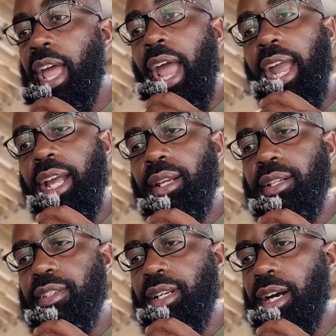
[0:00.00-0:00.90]
and
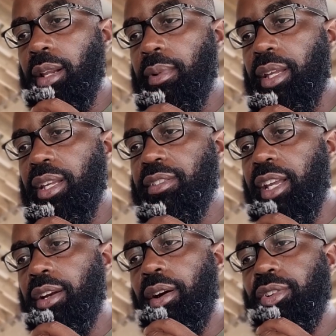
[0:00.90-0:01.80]
its economy is a
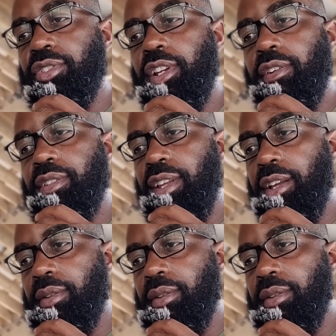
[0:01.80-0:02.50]
cautionary tale